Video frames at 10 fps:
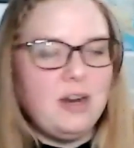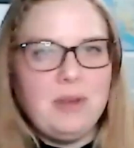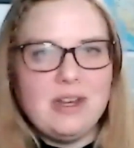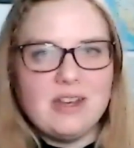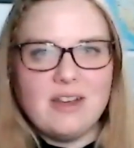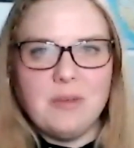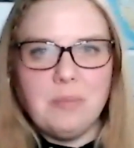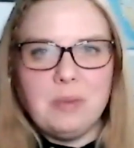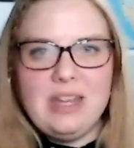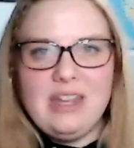to be
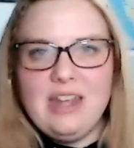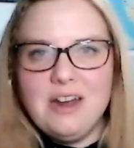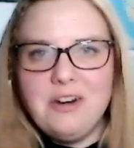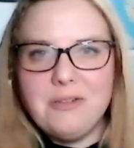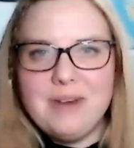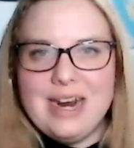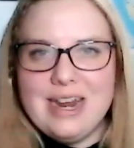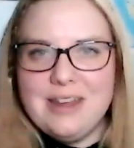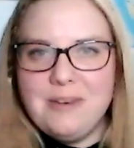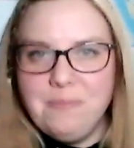completely
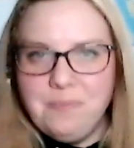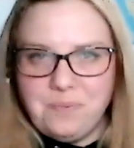underrated.